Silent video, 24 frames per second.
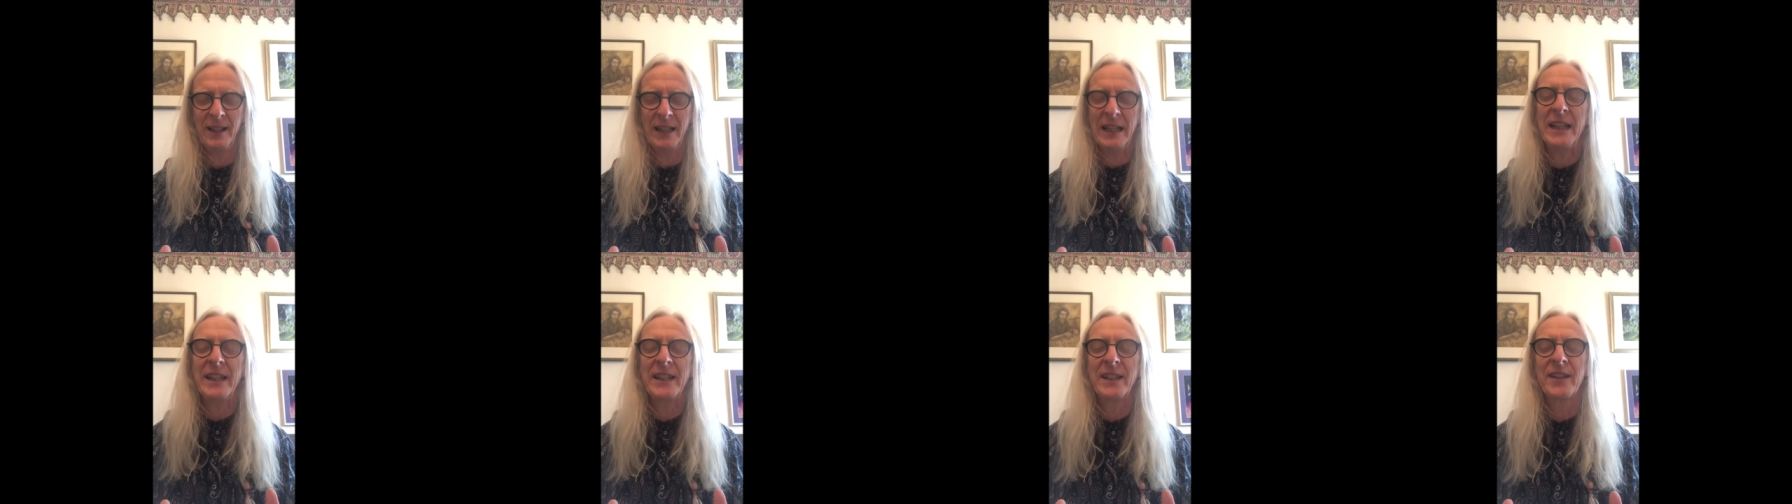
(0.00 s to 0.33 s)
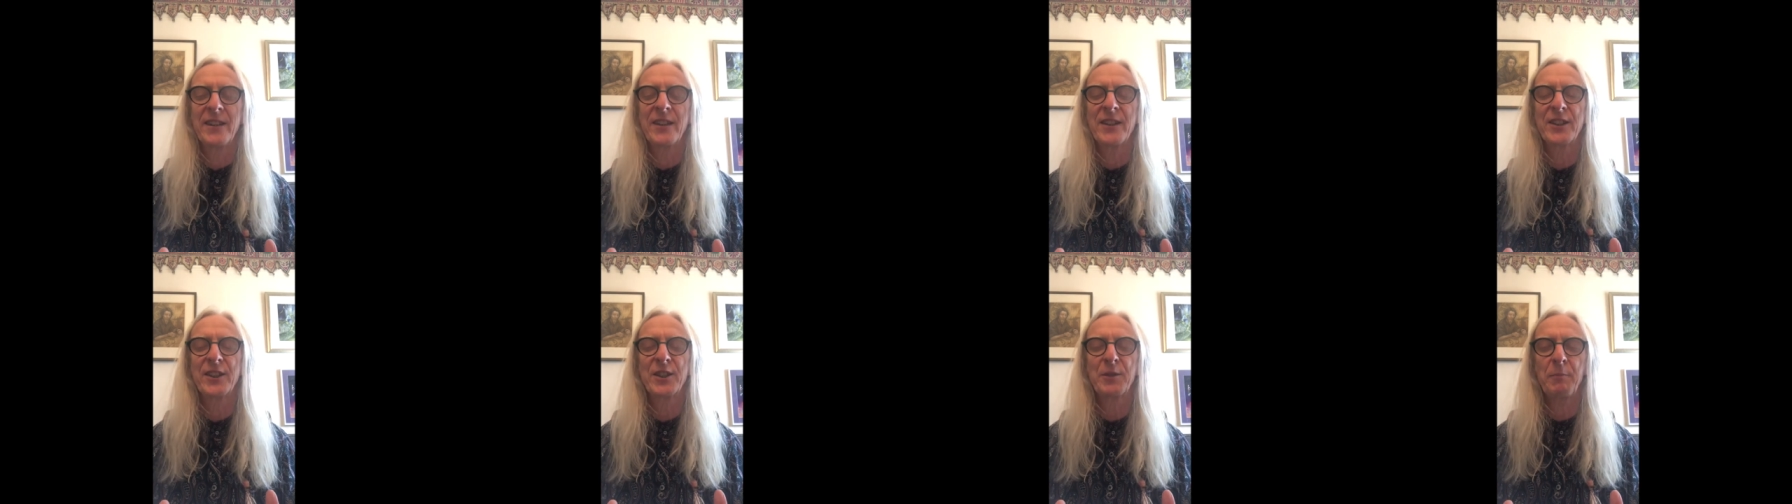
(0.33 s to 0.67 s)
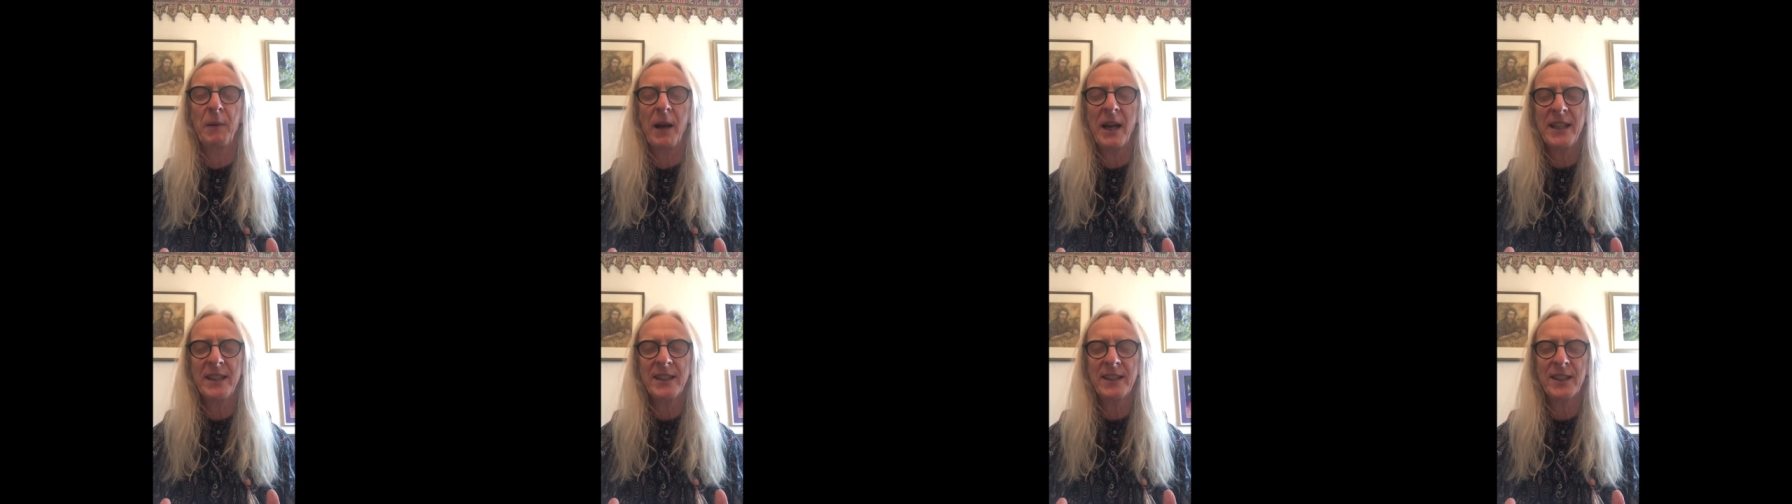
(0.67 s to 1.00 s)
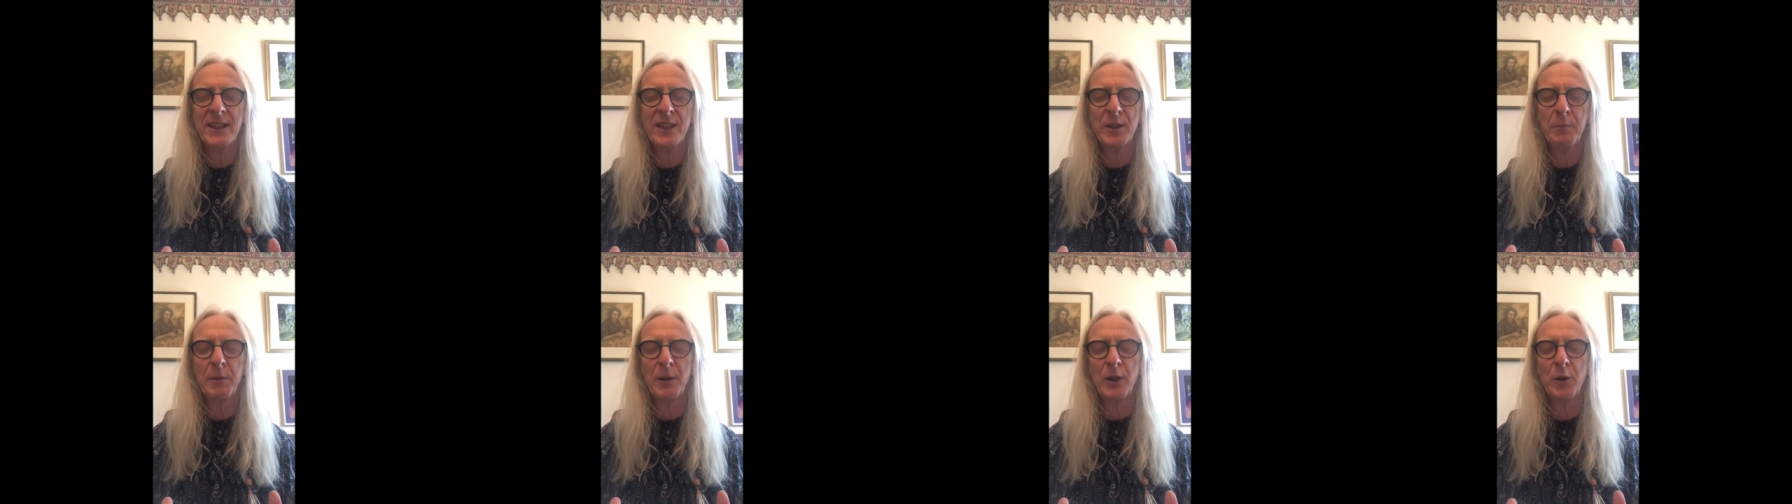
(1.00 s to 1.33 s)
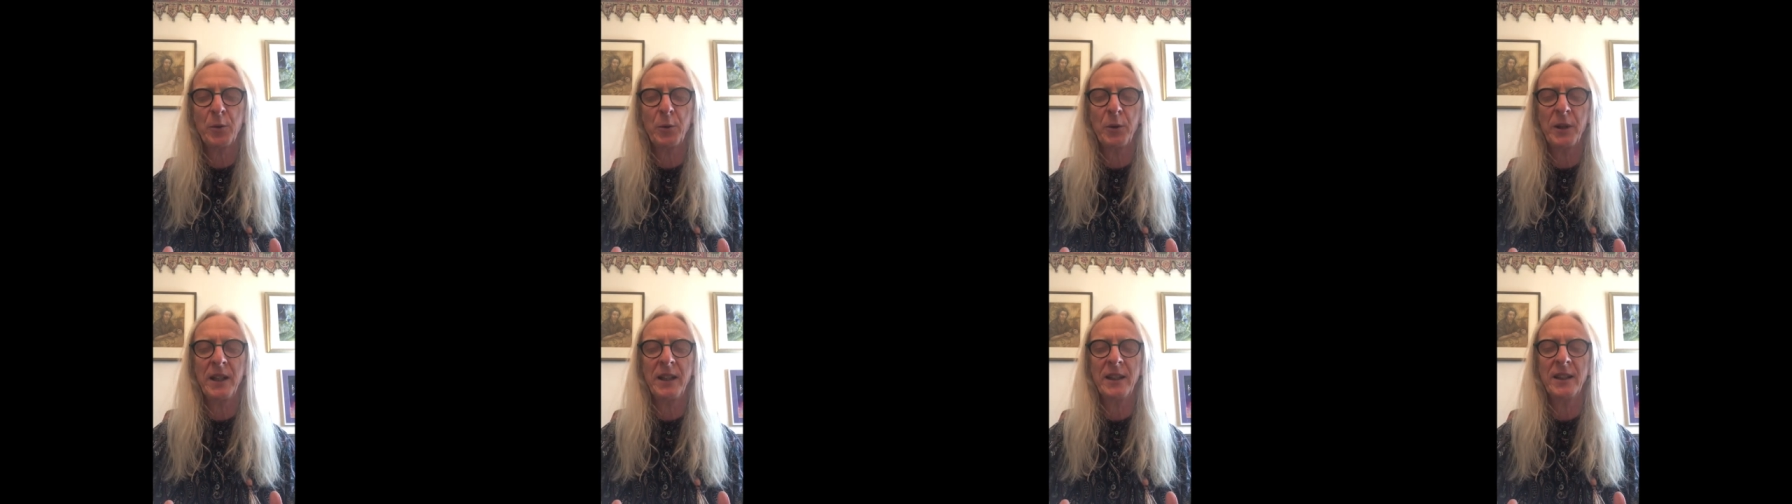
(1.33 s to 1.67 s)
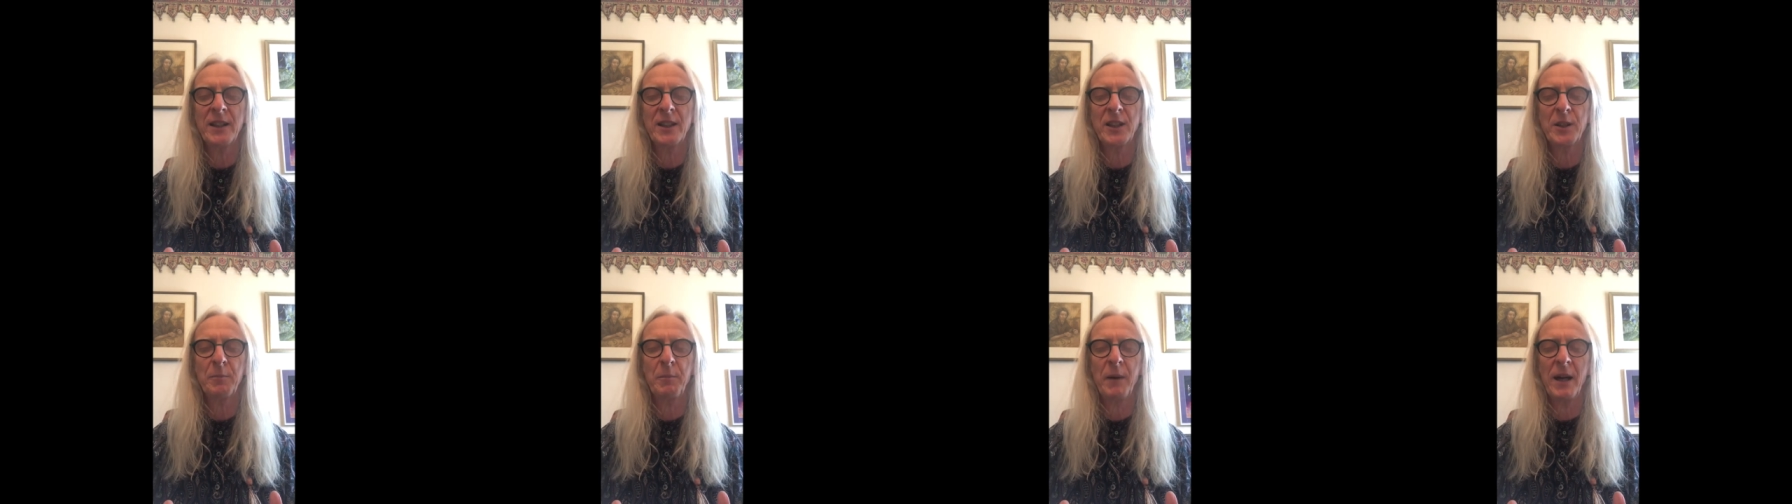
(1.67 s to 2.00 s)
into the spaces between
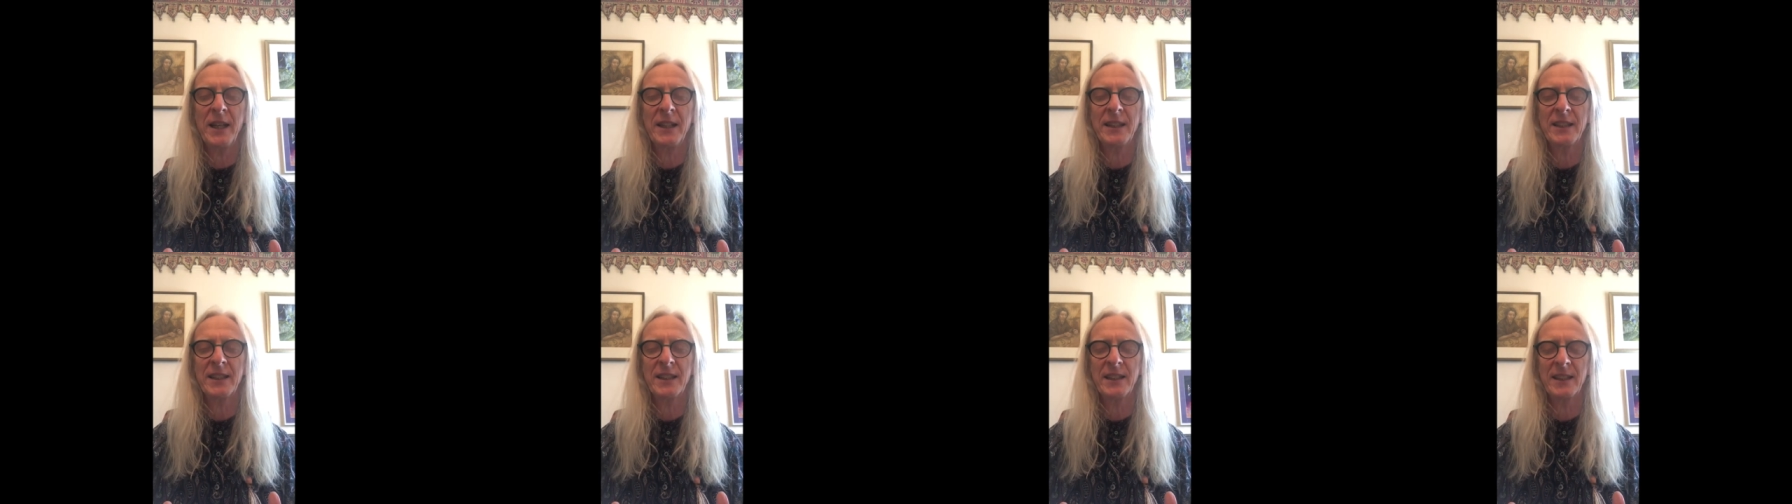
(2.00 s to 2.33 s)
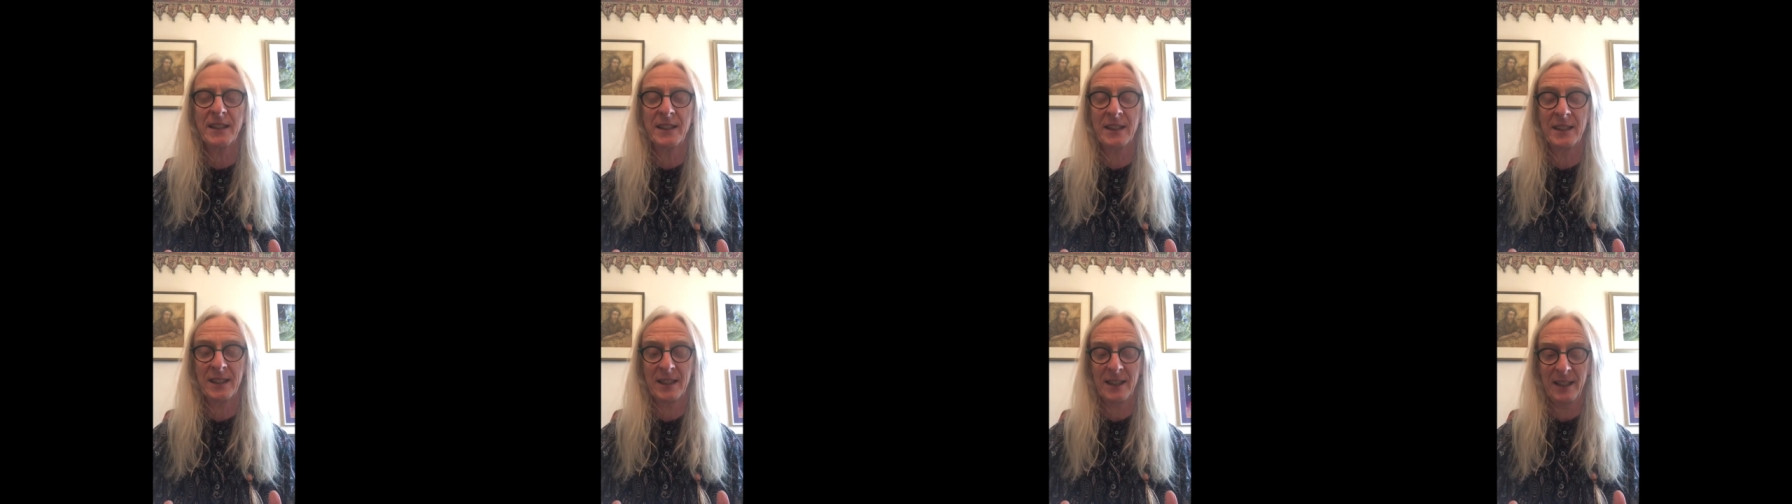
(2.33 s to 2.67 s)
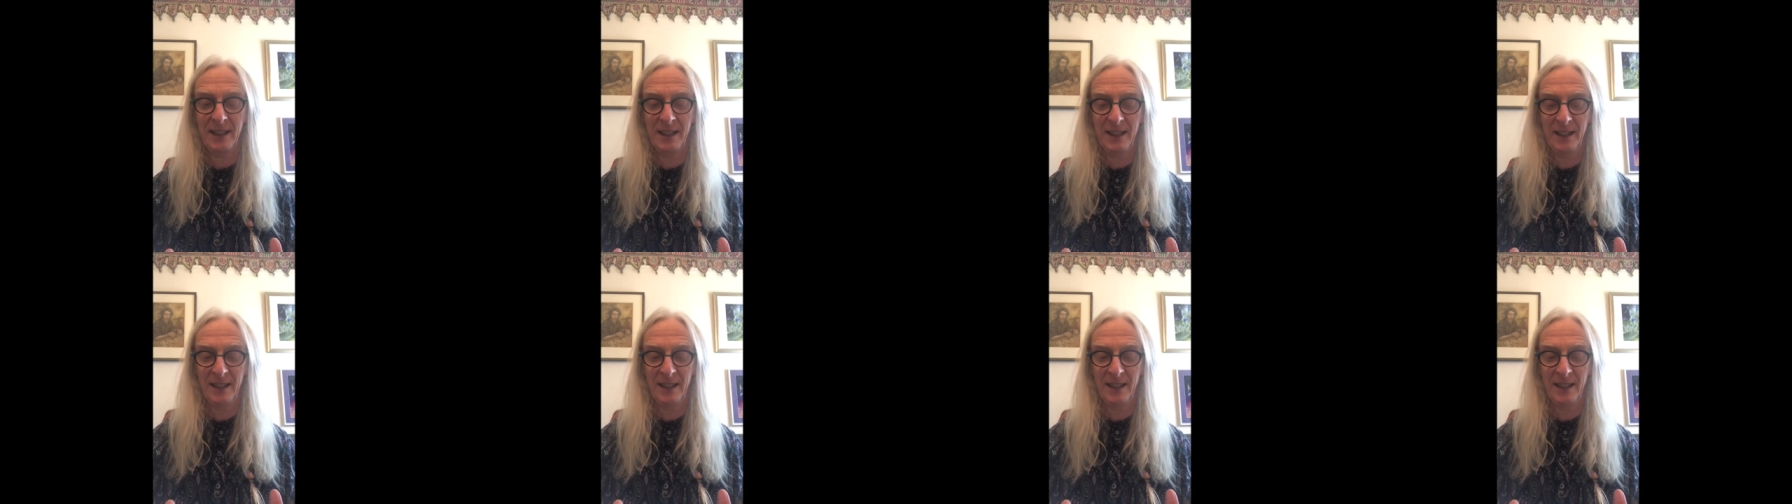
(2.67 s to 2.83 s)
the spaces.